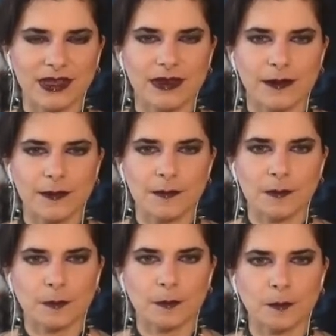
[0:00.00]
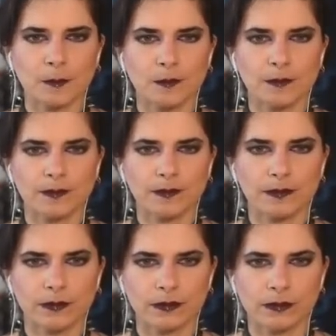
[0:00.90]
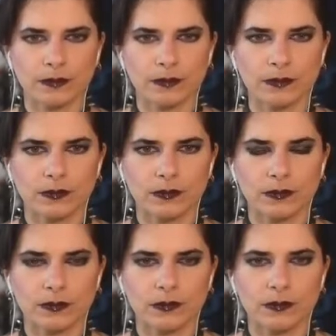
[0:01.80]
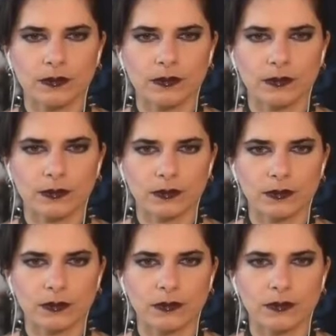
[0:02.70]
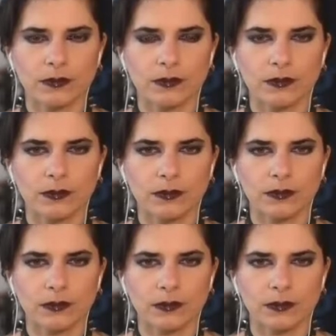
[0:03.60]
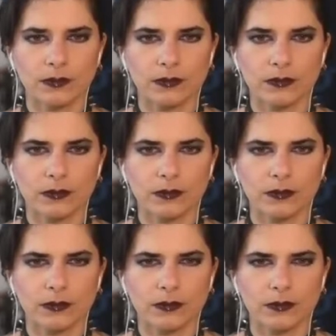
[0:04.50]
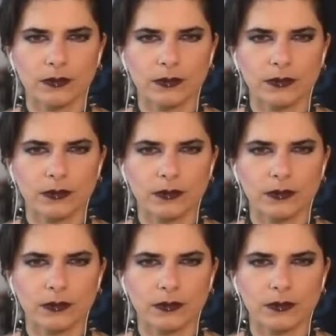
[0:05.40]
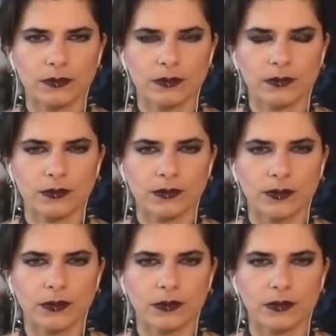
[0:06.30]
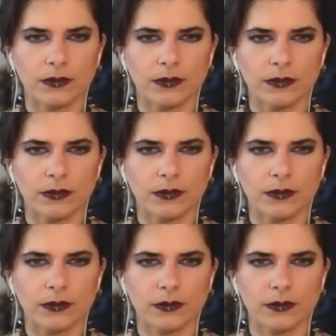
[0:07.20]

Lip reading: No words are spoken by the person on screen.